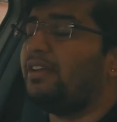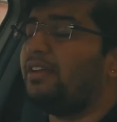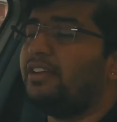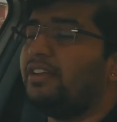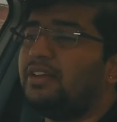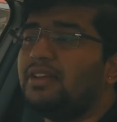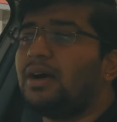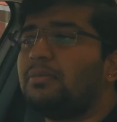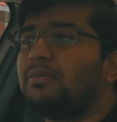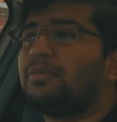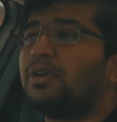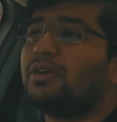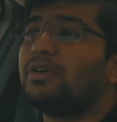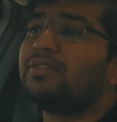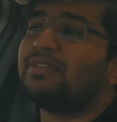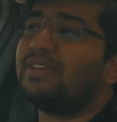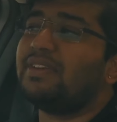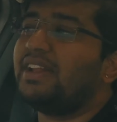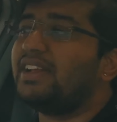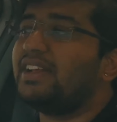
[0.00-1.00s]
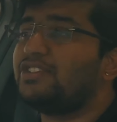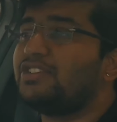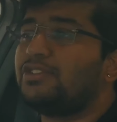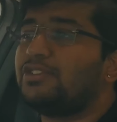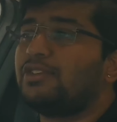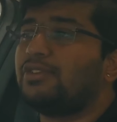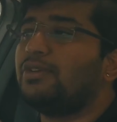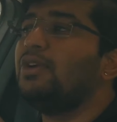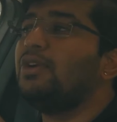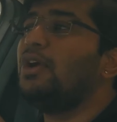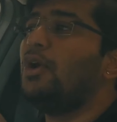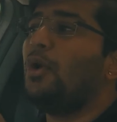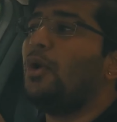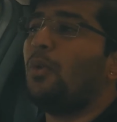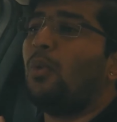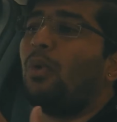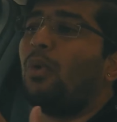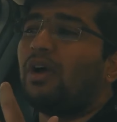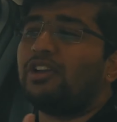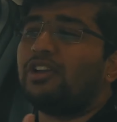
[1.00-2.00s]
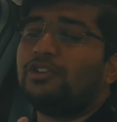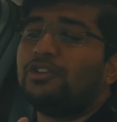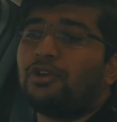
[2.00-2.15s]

are a number of links to one